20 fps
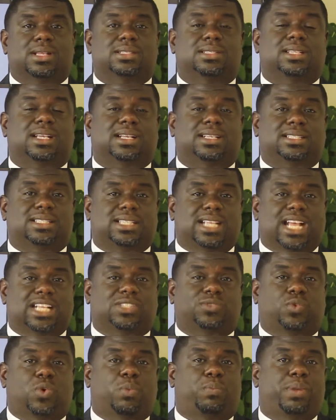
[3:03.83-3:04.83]

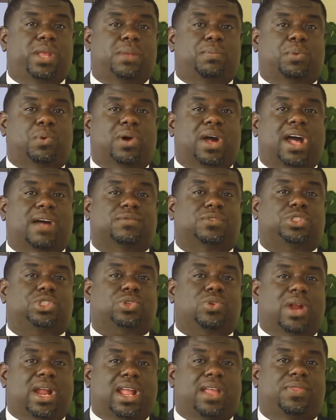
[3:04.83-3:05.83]
Successful people have
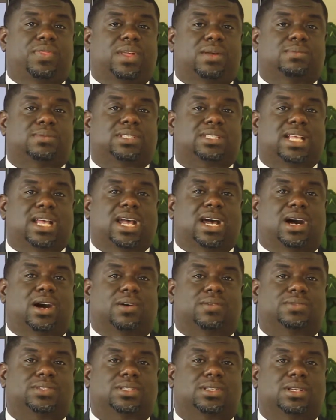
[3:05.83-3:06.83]
trained
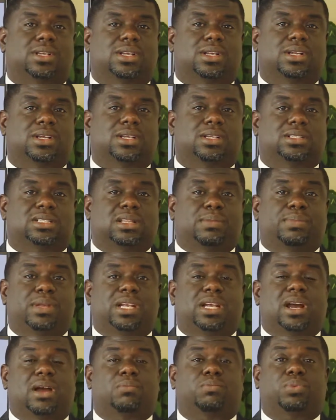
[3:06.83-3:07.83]
themselves to
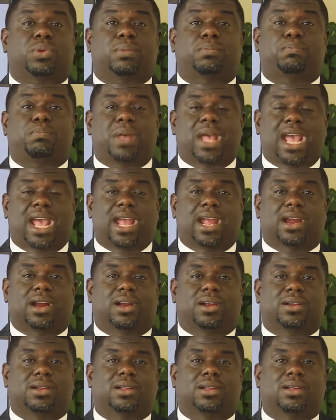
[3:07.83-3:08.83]
become
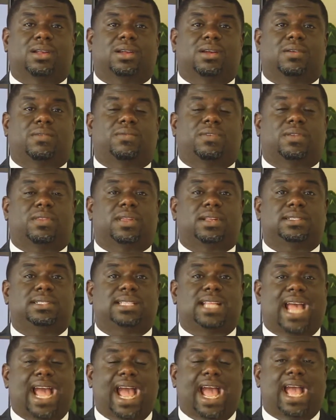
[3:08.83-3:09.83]
prepared for the
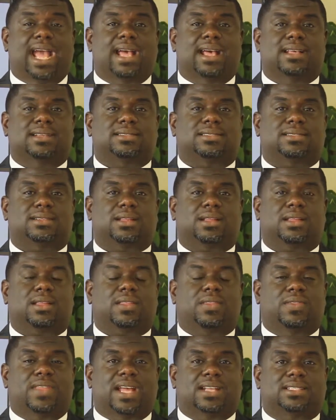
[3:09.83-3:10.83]
task
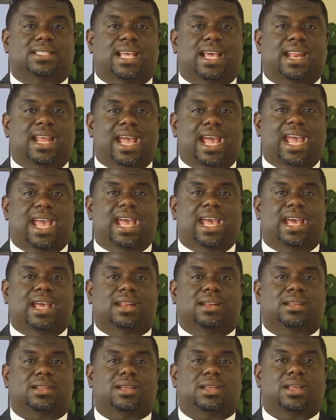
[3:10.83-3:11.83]
that's at
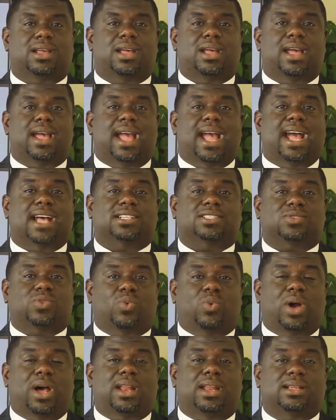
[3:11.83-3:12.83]
hand, as
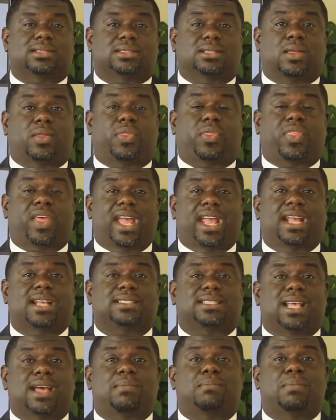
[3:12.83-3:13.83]
well as the
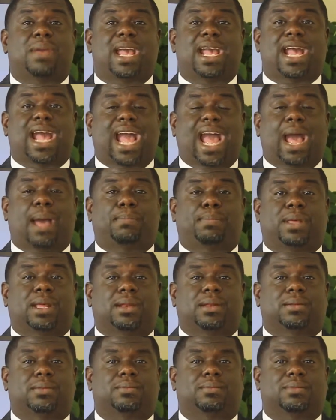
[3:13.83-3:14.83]
things that may
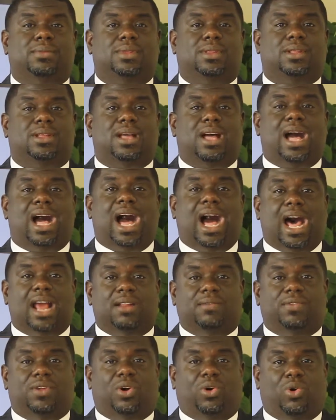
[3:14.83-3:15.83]
happen out
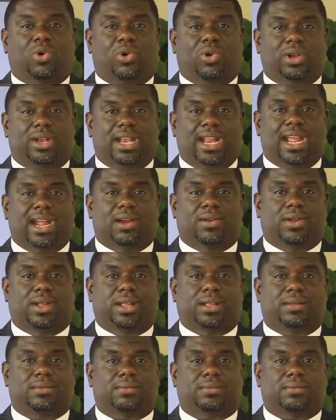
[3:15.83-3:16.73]
of the ordinary.